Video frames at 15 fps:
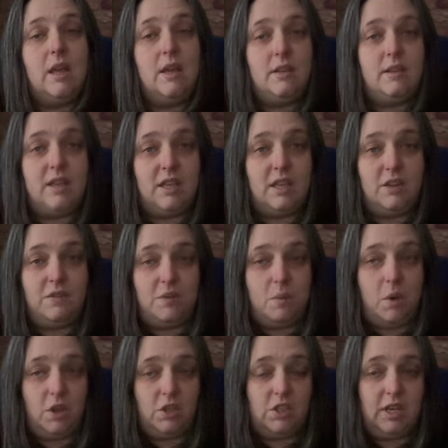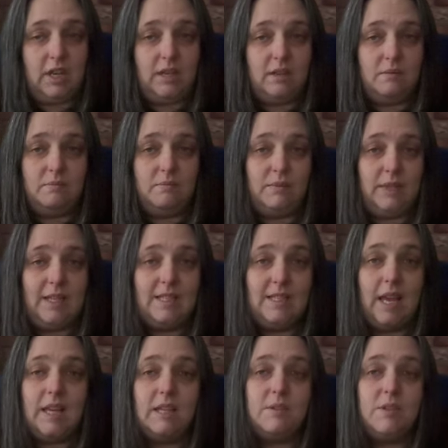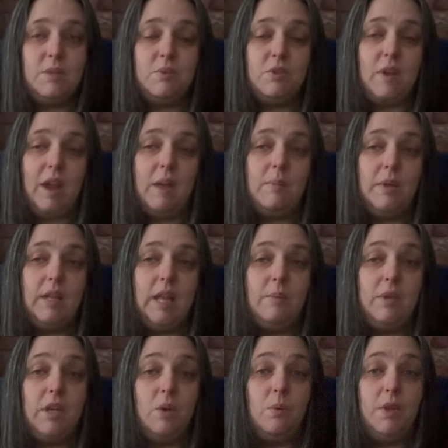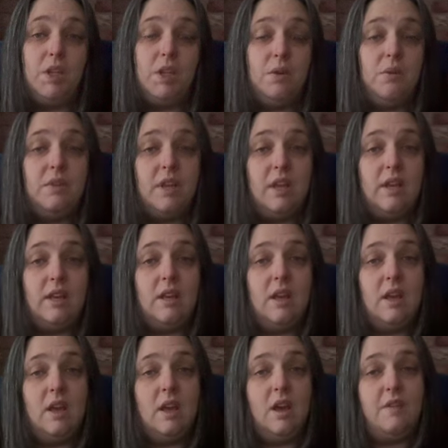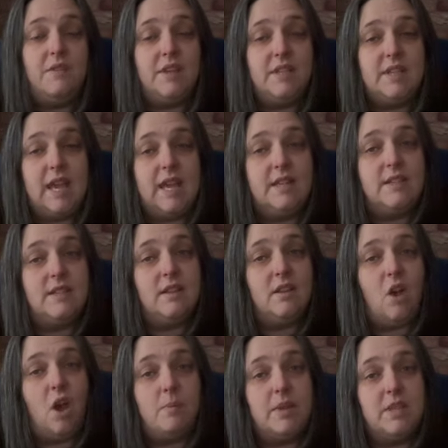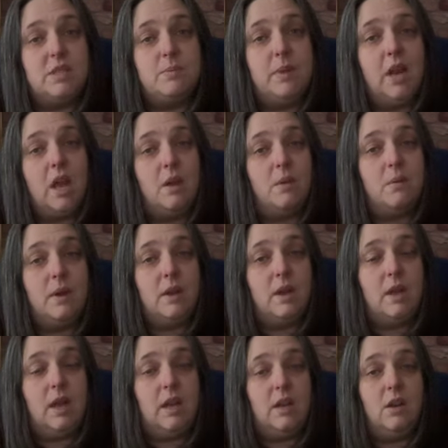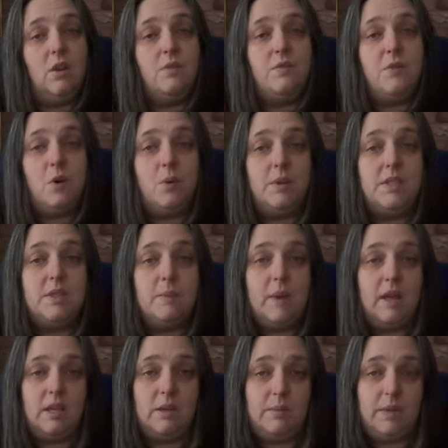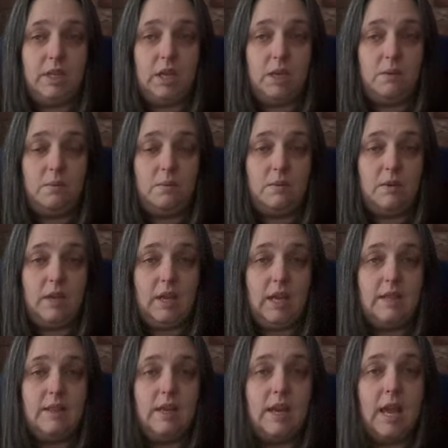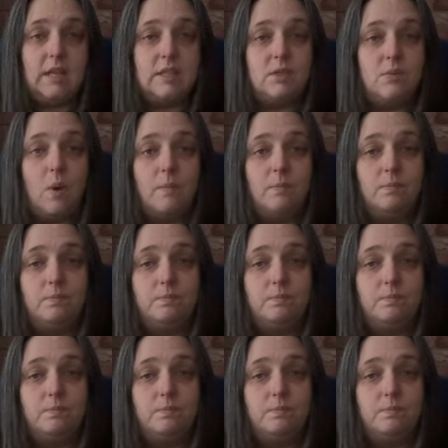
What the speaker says: Thank you for watching. Please like and subscribe and let me know what you think of this case in the comments below, and I look forward to welcoming you in the next one.